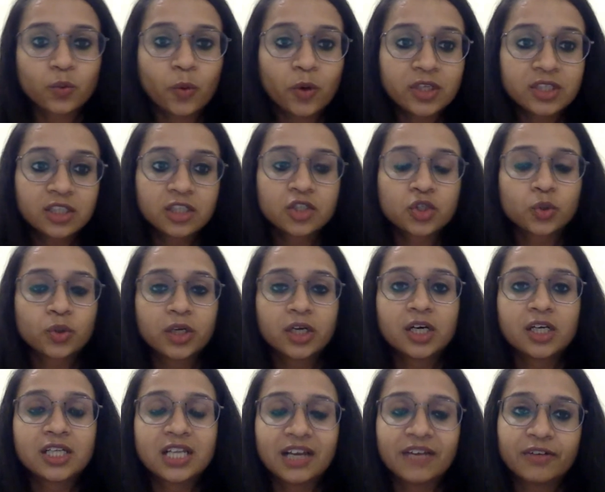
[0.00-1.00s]
Was the
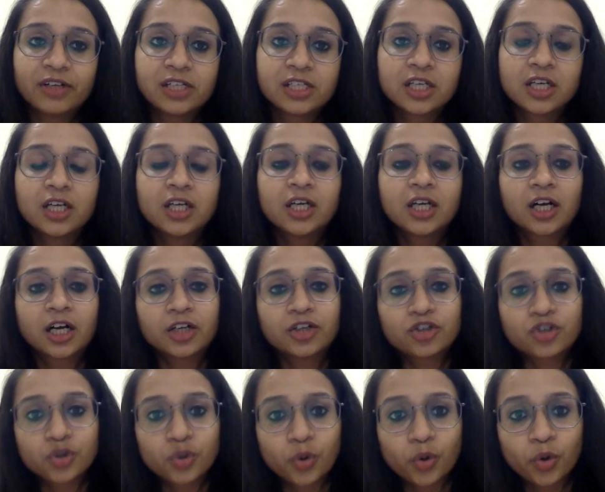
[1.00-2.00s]
sugar levels
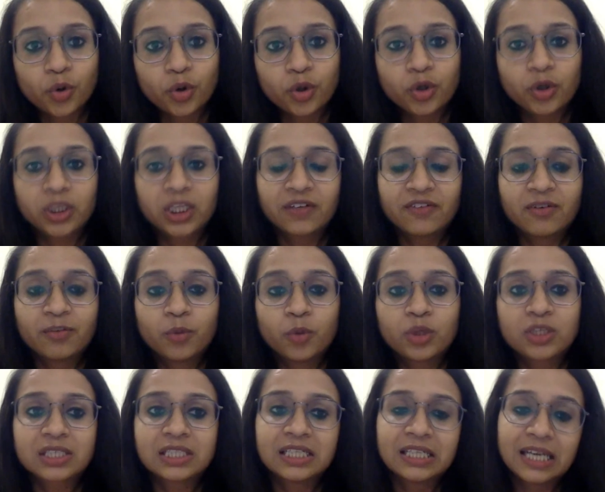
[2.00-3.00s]
controlled, or they were
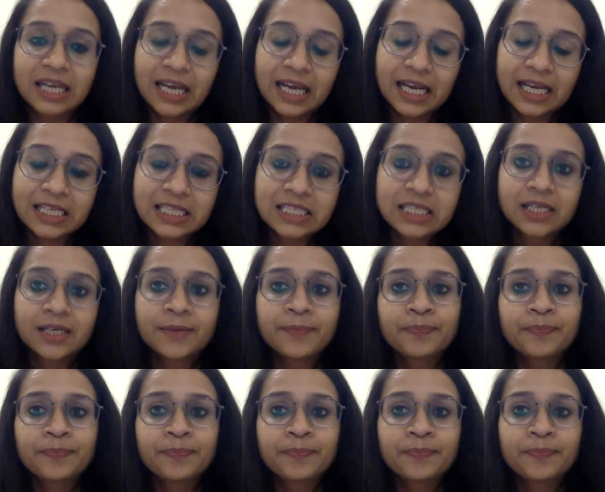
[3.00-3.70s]
mostly raised?